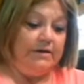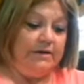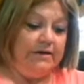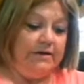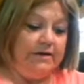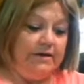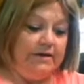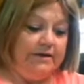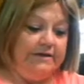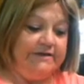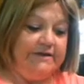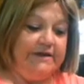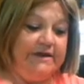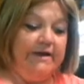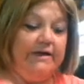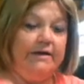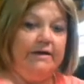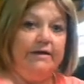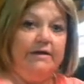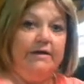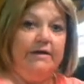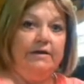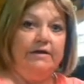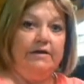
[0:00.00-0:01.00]
I take
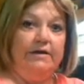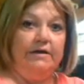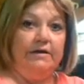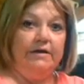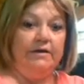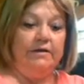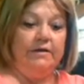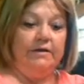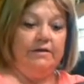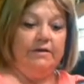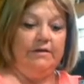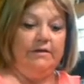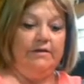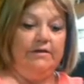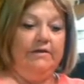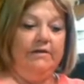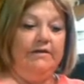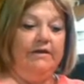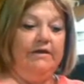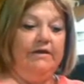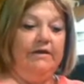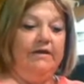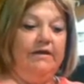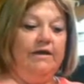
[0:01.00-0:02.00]

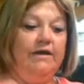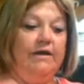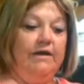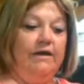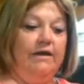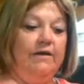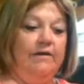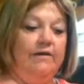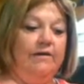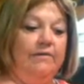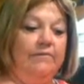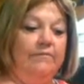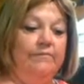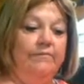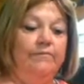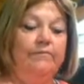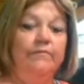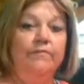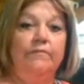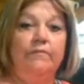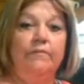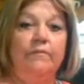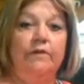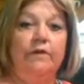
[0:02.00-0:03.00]
the
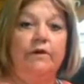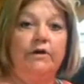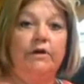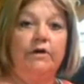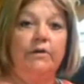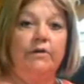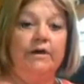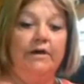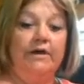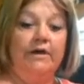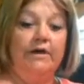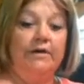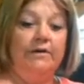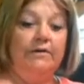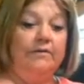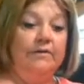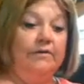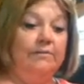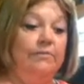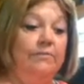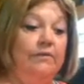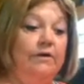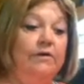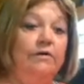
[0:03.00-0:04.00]
coconut
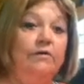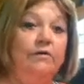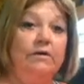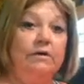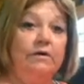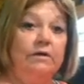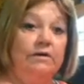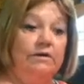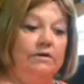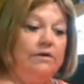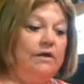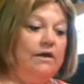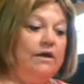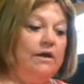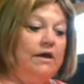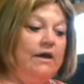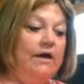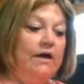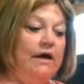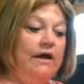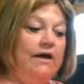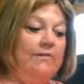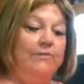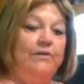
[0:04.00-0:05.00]
milk,
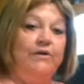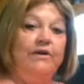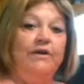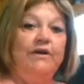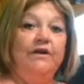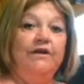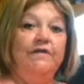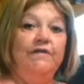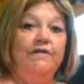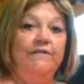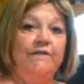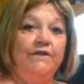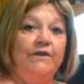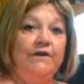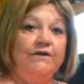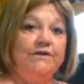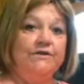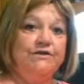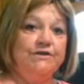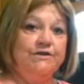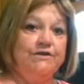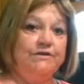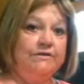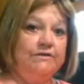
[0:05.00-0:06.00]
I put it in the
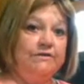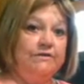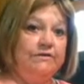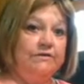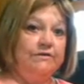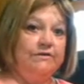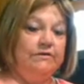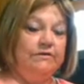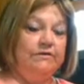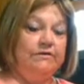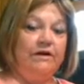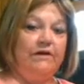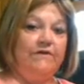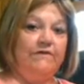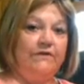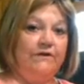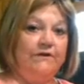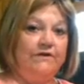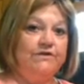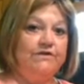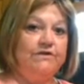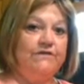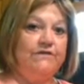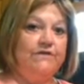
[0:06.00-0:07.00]
freezer, not
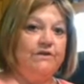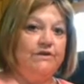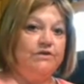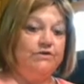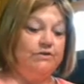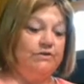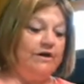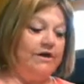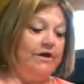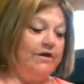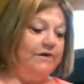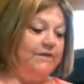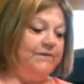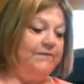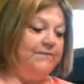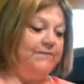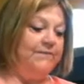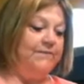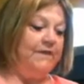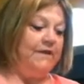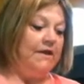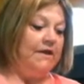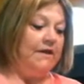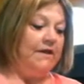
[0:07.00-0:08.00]
freezer, refrigerator.
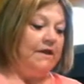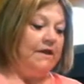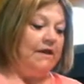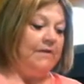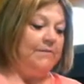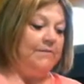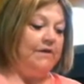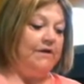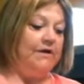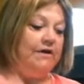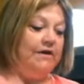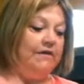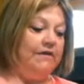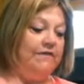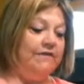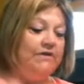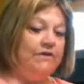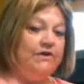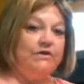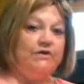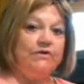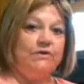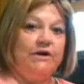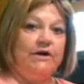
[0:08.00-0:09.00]
I put it in the
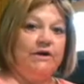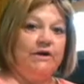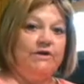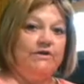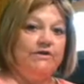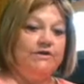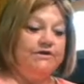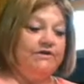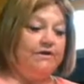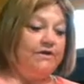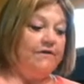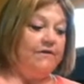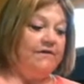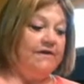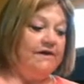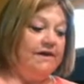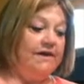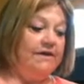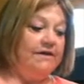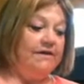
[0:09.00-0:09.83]
refrigerator so that